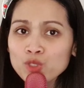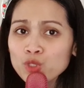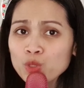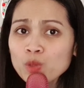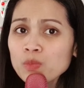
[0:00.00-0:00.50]

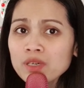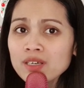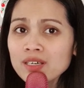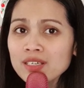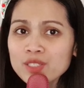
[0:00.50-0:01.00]
Too
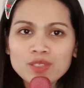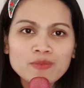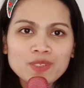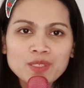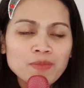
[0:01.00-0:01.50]
much of
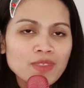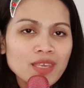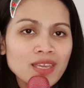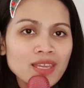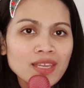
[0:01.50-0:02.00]

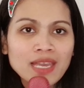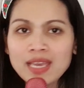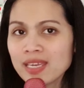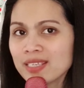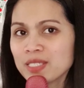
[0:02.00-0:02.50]
something
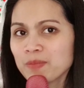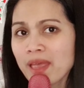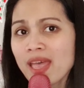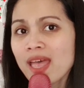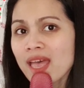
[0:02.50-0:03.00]
is
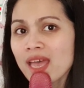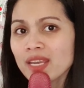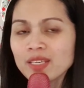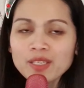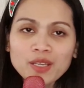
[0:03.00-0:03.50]
bad
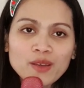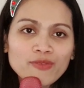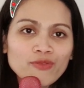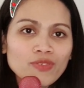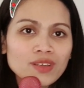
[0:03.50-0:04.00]
enough.
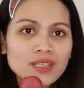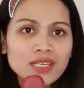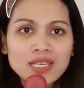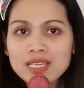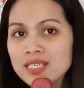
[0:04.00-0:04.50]

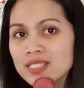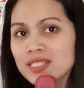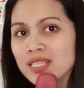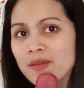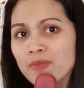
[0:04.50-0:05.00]

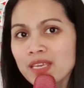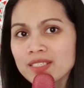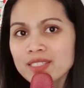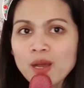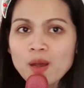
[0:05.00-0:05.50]

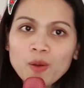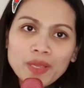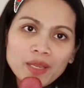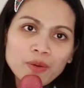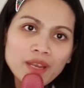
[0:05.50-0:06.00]
Something's
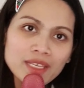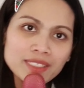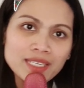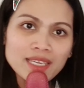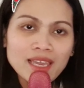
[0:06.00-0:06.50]
going
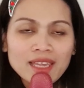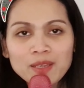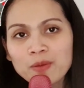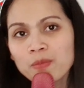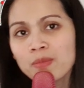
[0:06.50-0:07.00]
crazy and
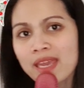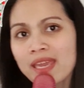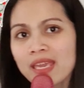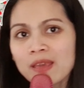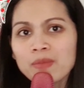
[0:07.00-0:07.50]
you
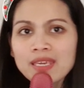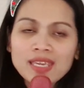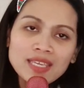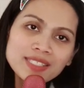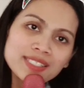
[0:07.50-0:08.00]
make
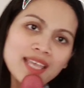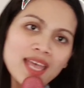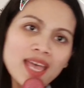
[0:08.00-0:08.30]
me sad.